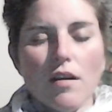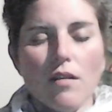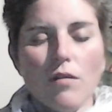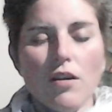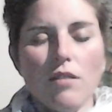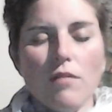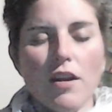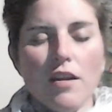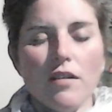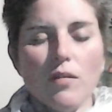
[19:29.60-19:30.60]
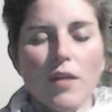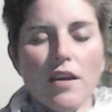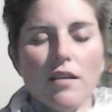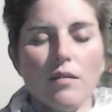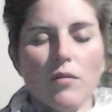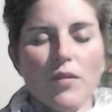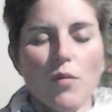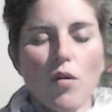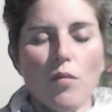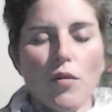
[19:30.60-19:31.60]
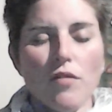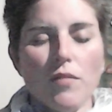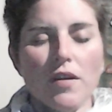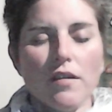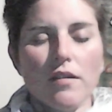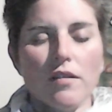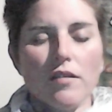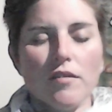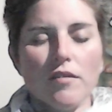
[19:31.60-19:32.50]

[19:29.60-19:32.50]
When you're ready, just making some small movements.